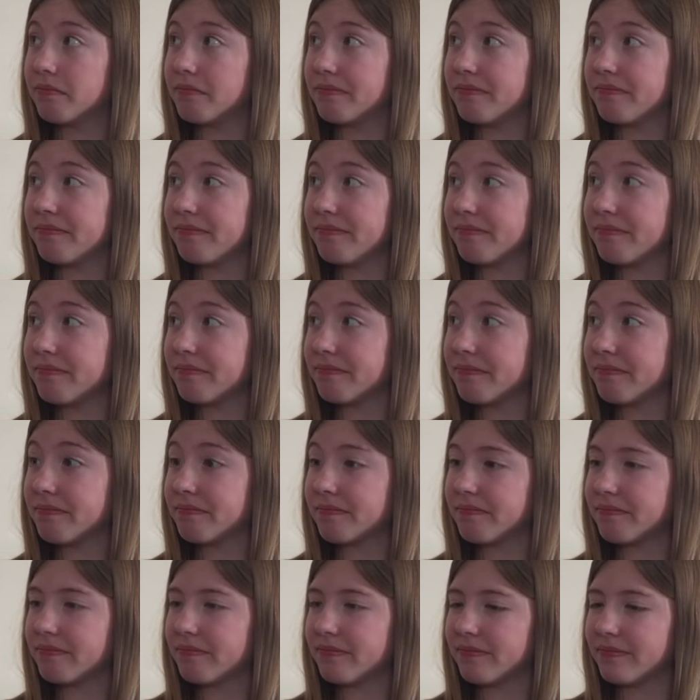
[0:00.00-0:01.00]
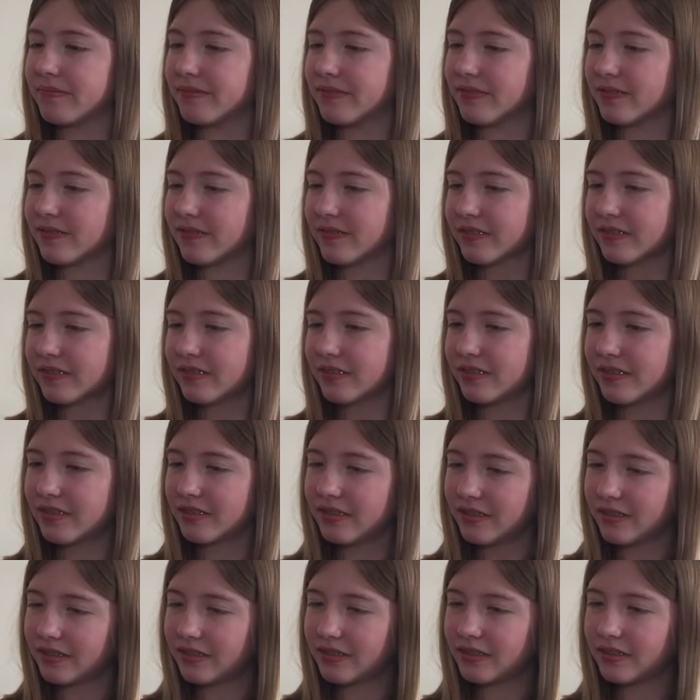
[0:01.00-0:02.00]

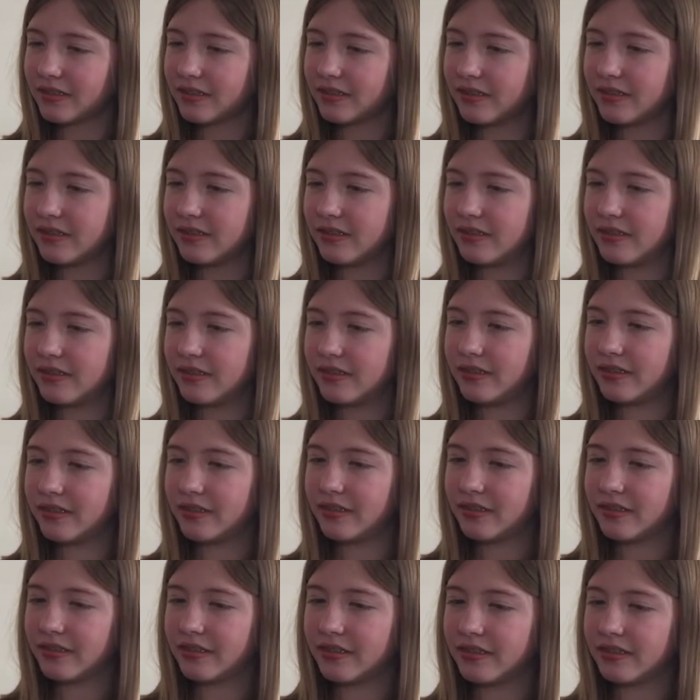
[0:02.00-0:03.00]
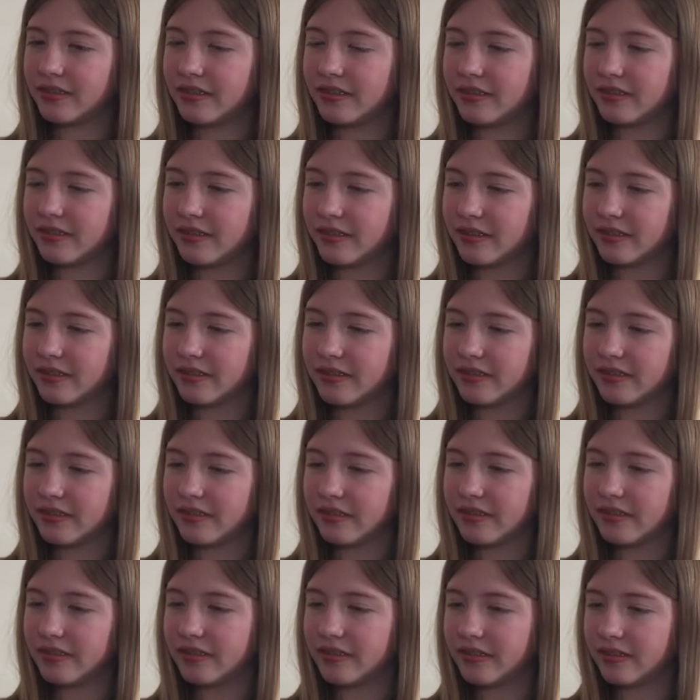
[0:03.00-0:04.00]

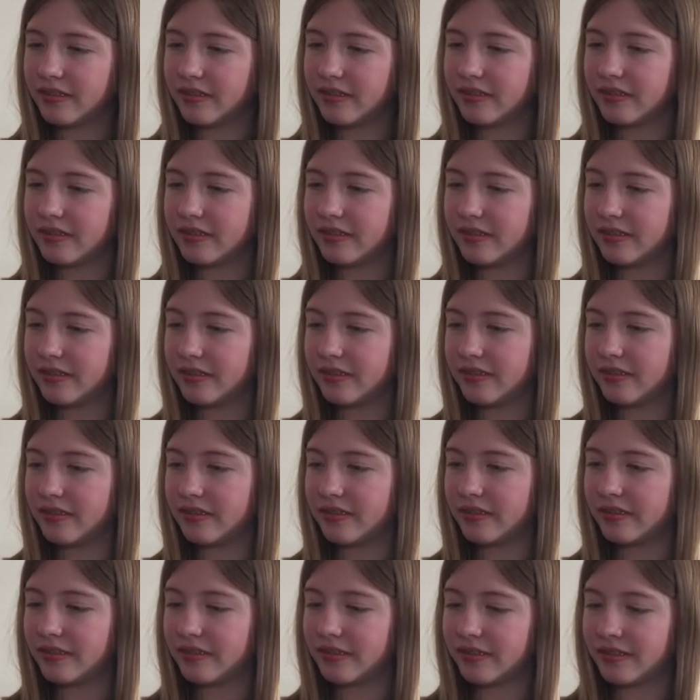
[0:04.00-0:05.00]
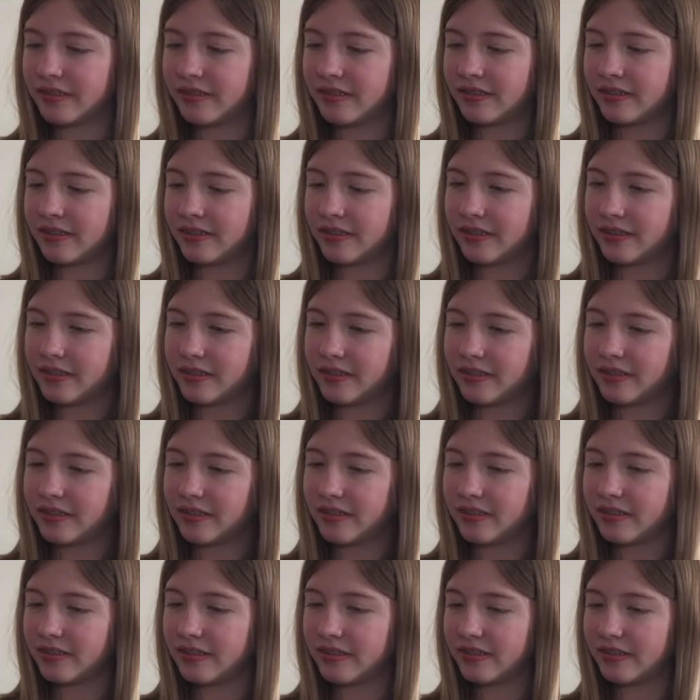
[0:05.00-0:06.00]

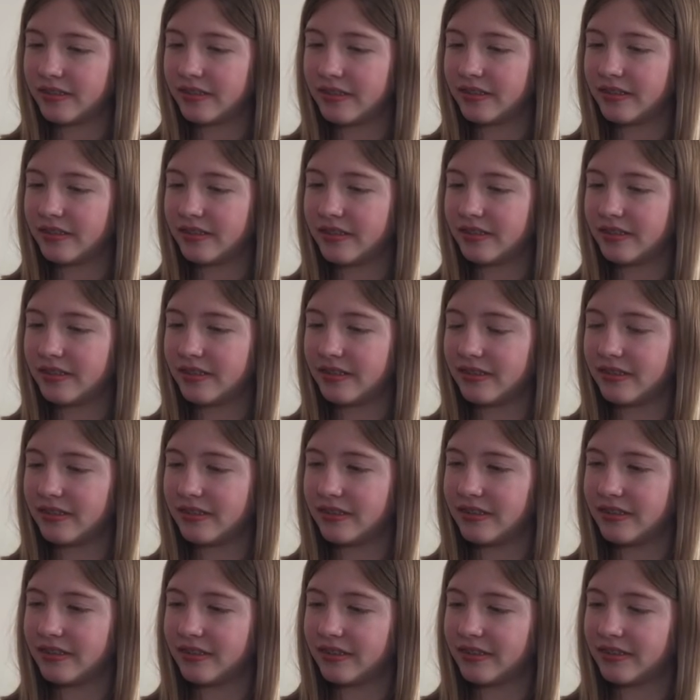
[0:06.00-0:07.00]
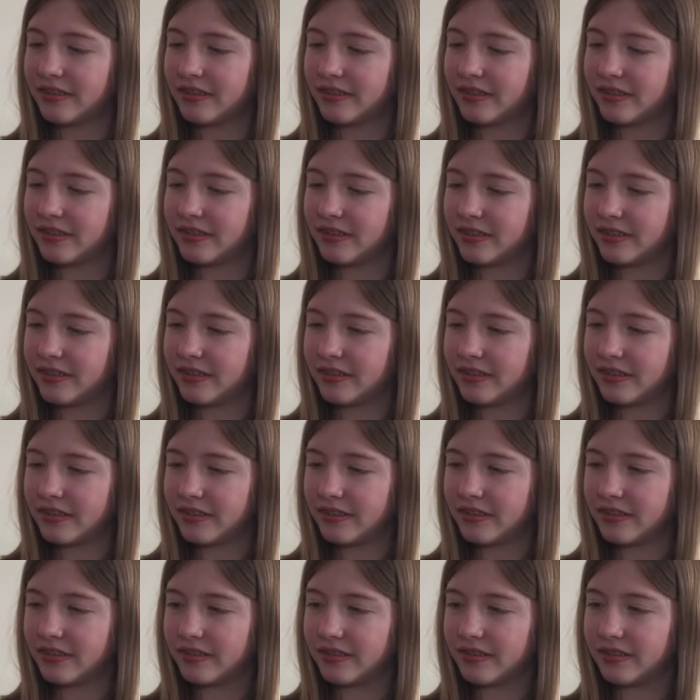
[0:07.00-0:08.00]

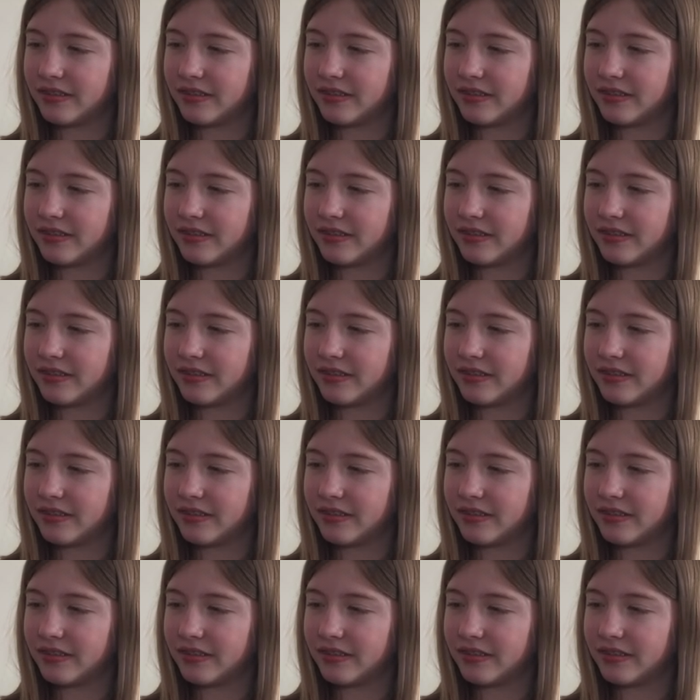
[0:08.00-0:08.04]
(silent)